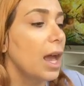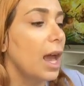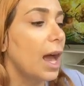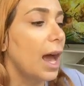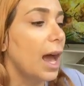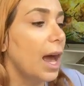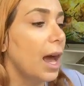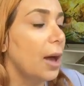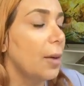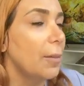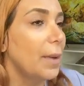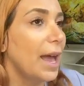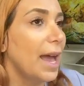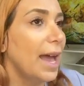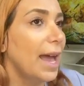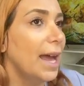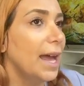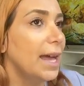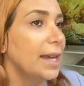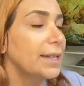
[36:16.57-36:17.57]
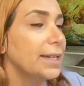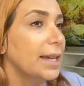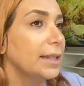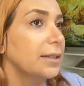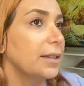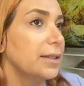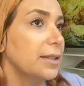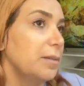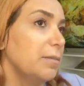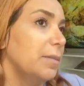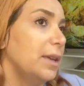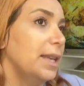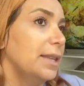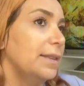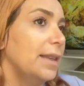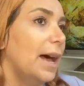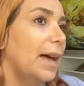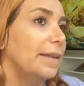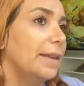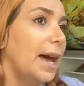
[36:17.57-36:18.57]
And that doesn't mean
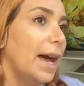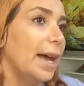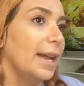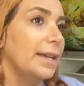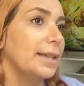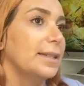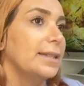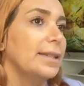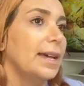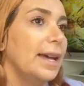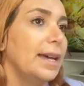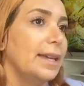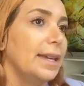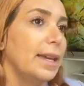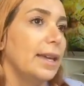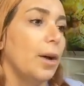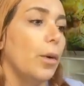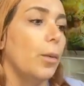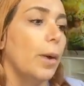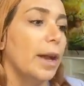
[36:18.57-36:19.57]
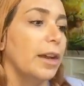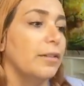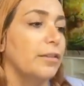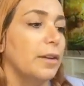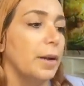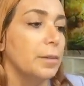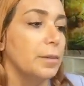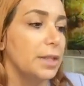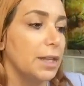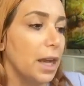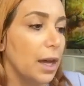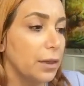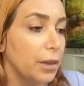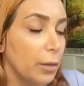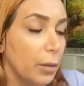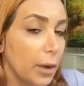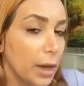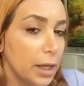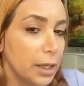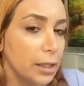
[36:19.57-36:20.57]
that that is taking away from the other
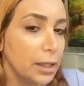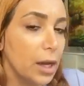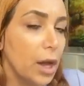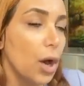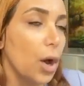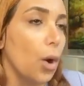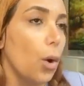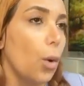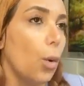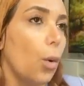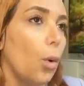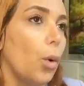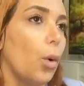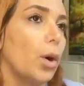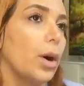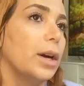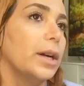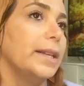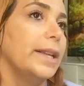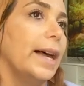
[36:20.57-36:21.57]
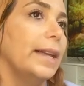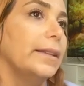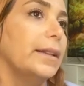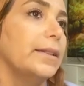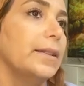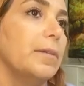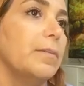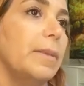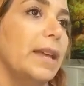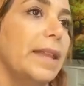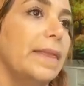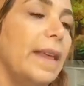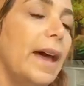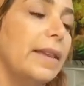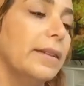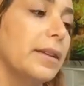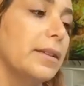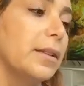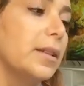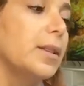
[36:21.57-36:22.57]
one, or that doesn't mean that
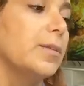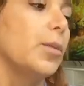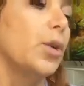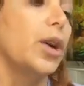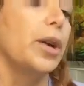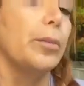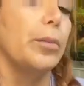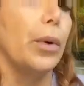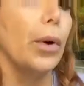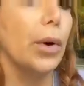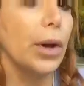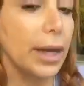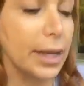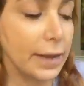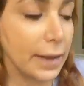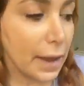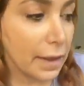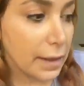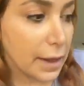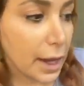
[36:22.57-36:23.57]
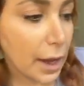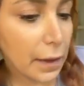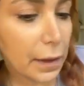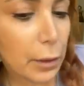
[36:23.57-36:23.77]
this is more important than the other